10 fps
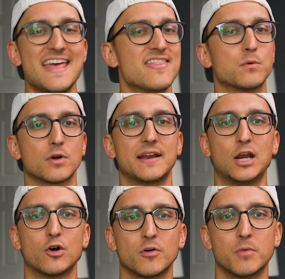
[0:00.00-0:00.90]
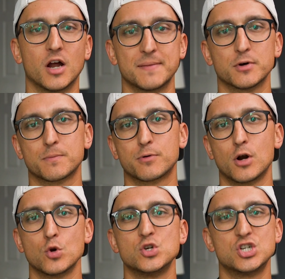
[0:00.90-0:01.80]
And then we're gonna hear from HoneyBook
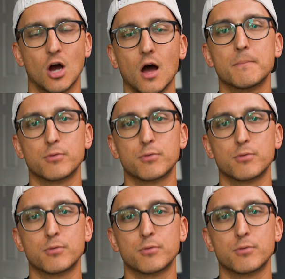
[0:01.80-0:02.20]
Pro John